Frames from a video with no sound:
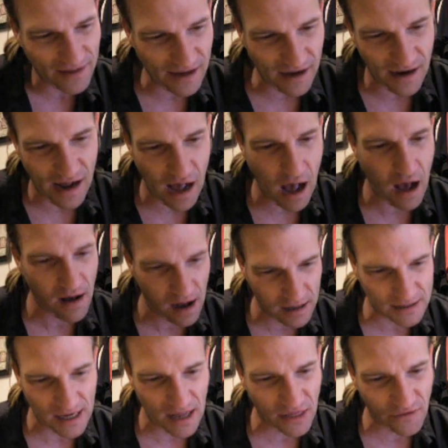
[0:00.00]

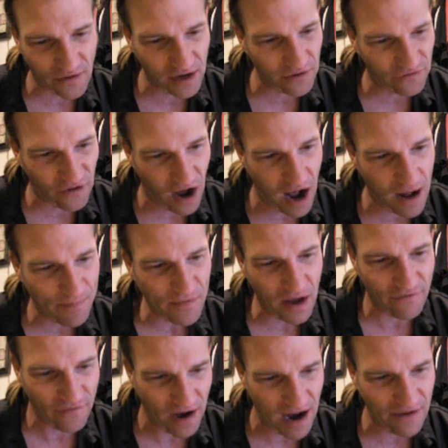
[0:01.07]
A tenth of an ephah,
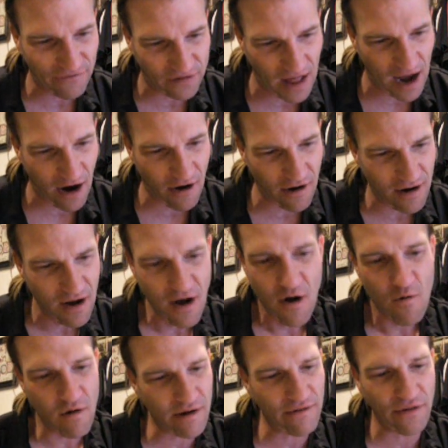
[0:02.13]
a fine flour,
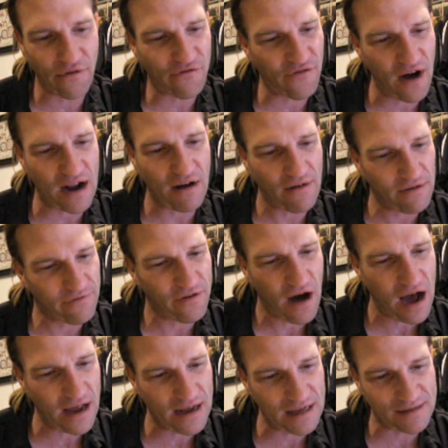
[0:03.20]
whatever the fuck a
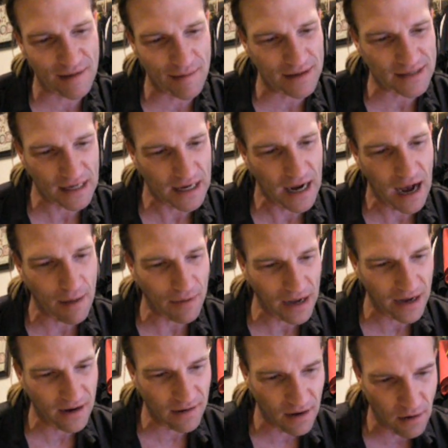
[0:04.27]
ephah is, maybe it's a cup,
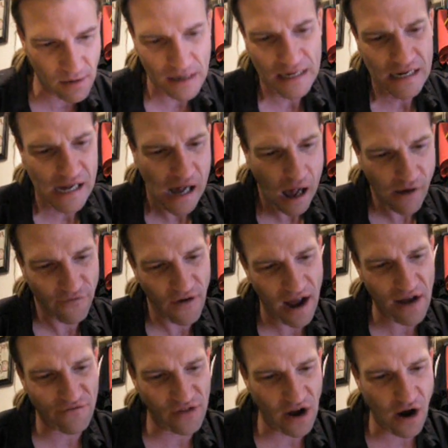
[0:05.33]
I don't know. A
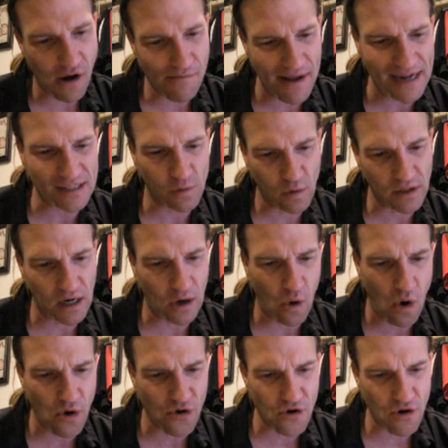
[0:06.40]
fine flour mixed with a
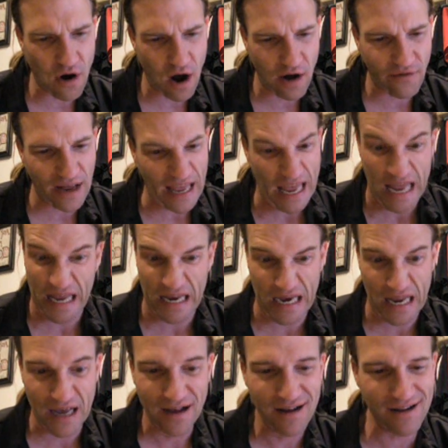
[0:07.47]
quarter of a hin.